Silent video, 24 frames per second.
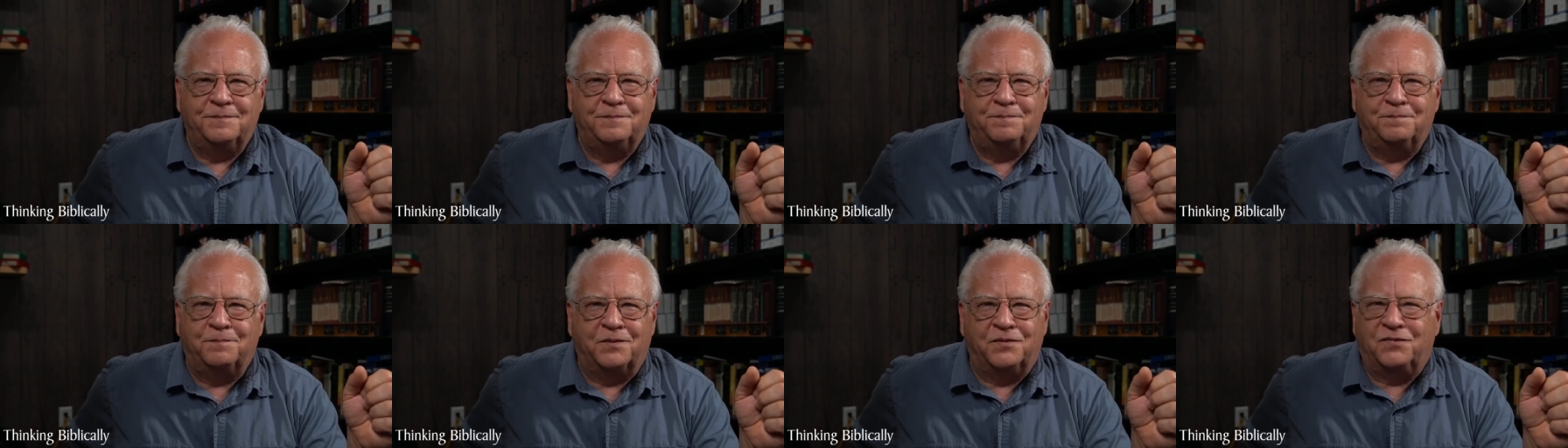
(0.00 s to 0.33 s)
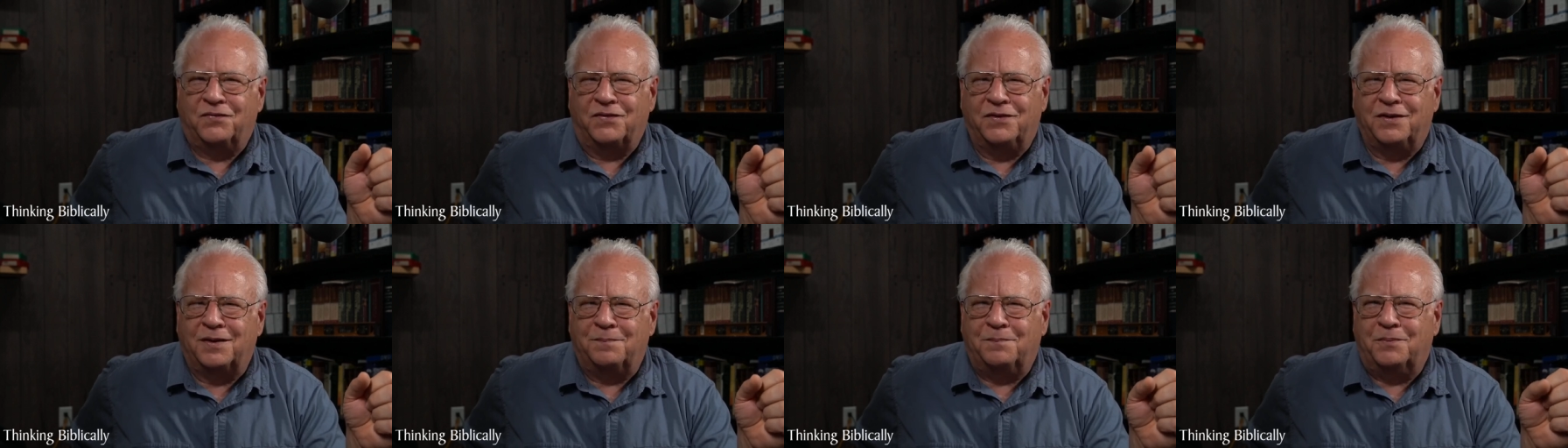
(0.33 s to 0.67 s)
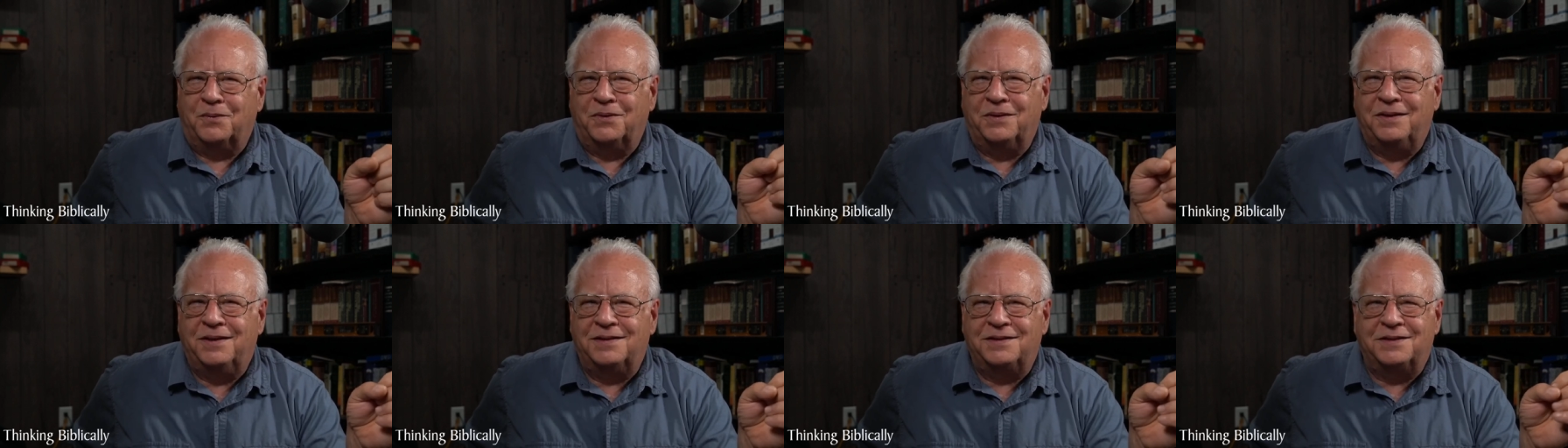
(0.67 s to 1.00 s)
perverted
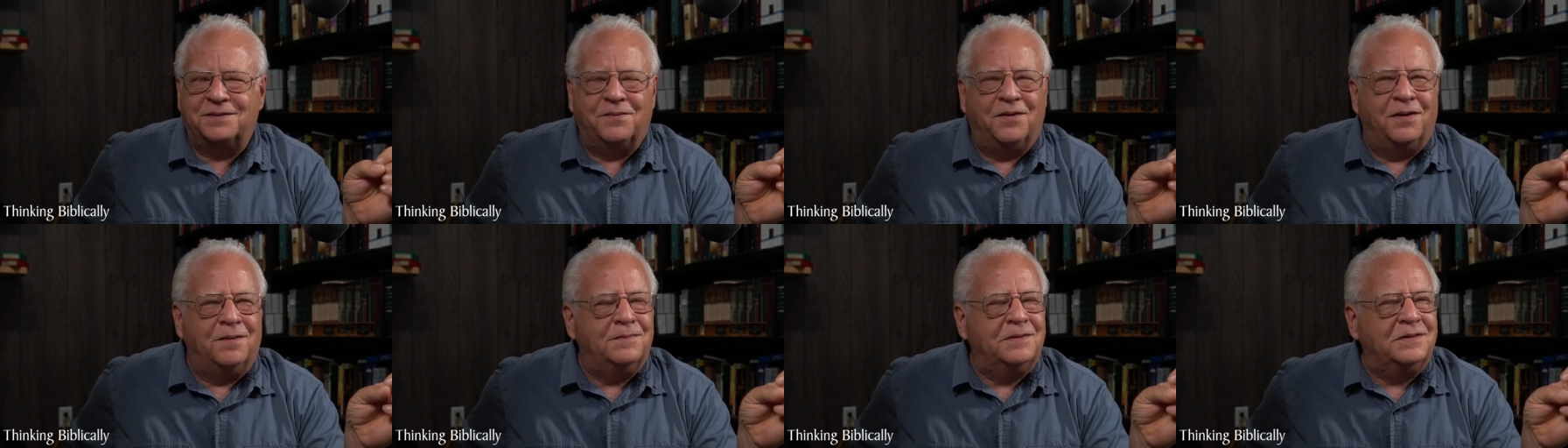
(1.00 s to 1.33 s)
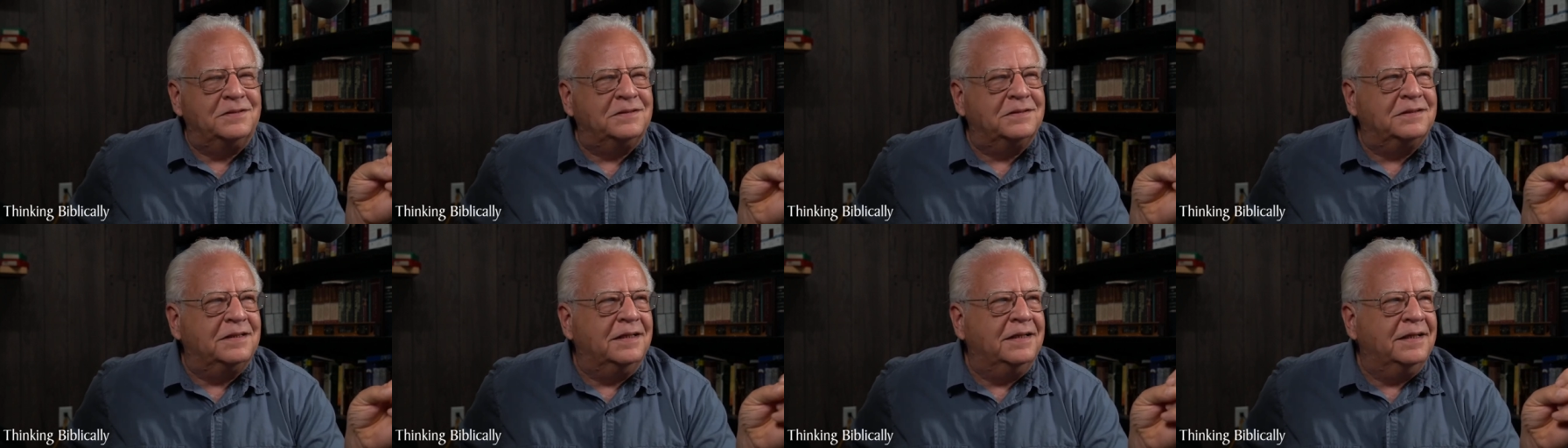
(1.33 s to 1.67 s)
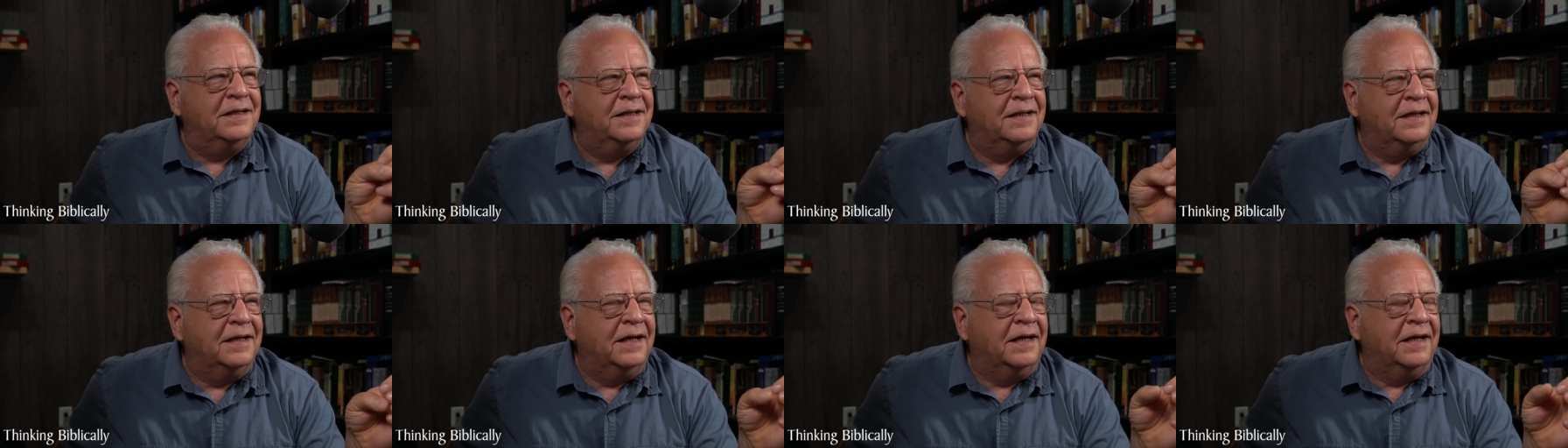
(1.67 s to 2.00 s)
Buddhism almost.
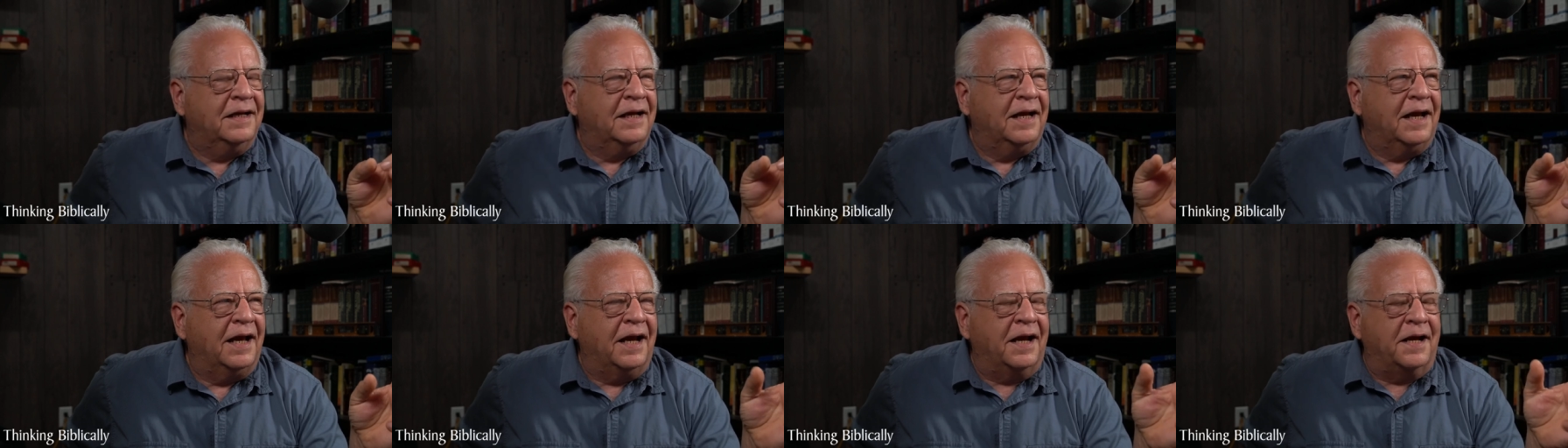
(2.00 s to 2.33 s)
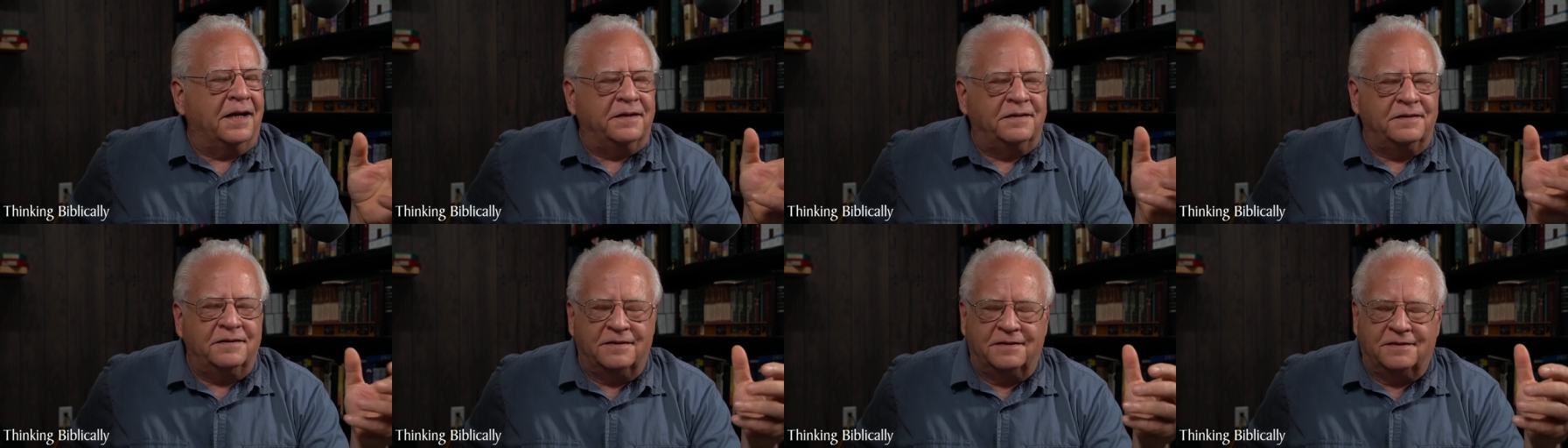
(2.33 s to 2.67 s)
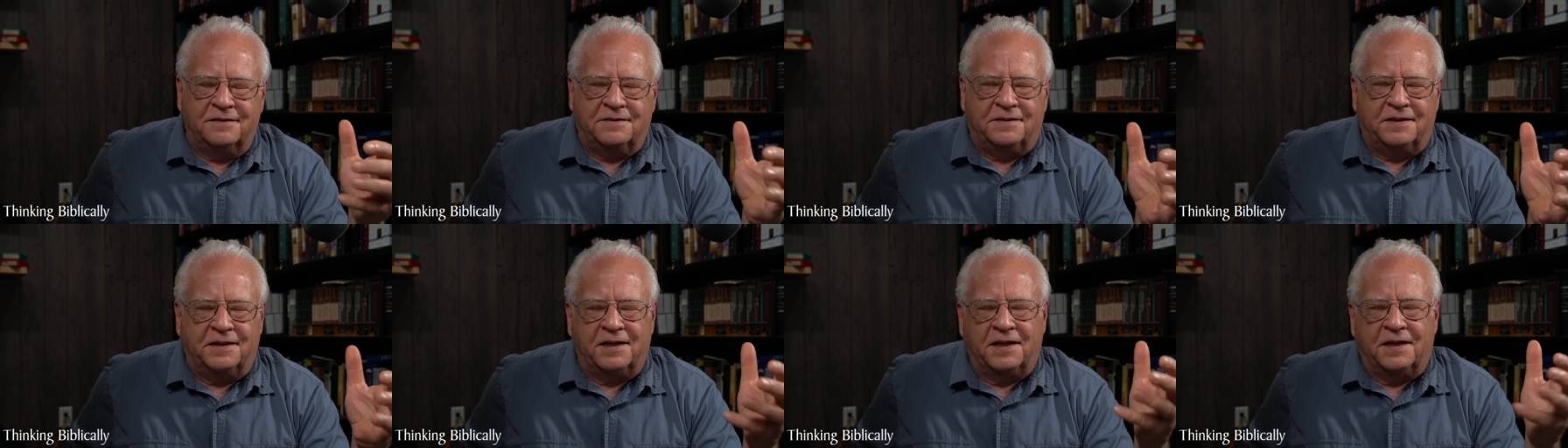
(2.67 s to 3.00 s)
And
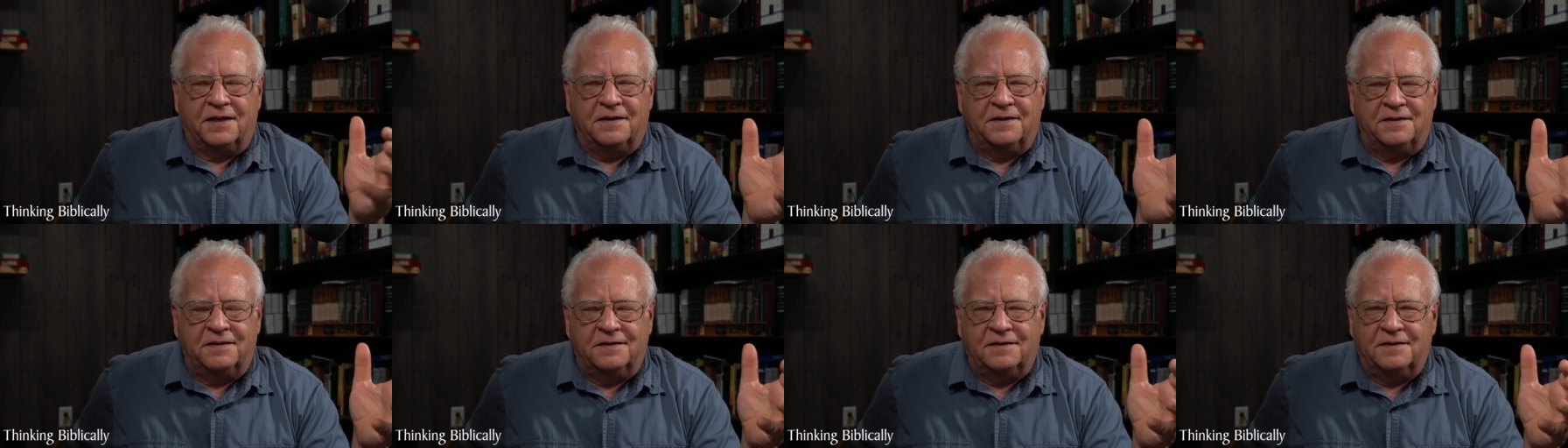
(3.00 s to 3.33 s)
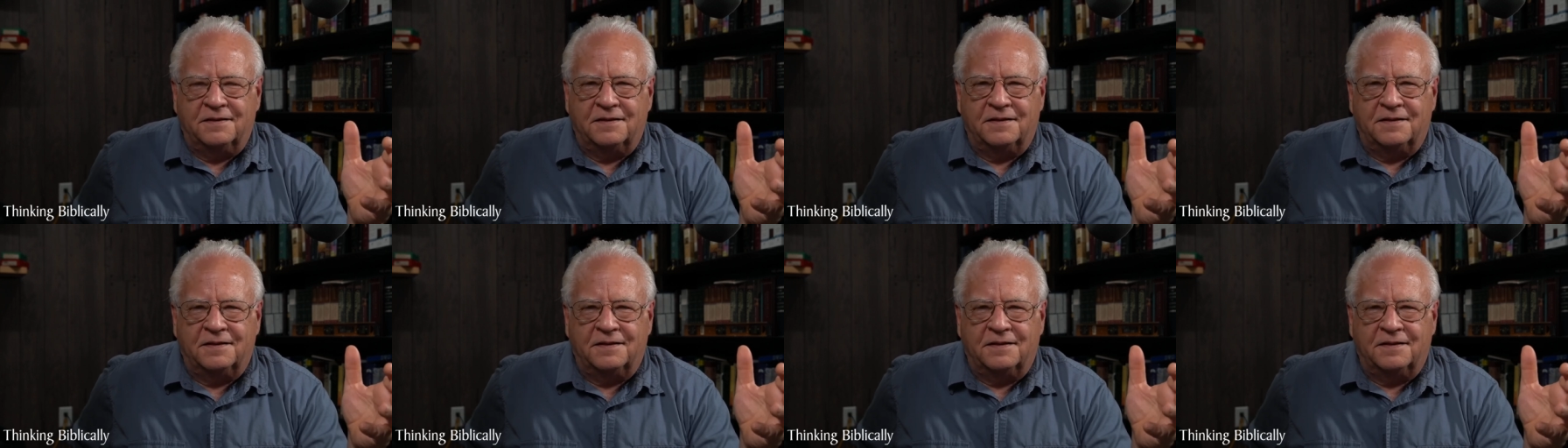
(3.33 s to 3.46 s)
then,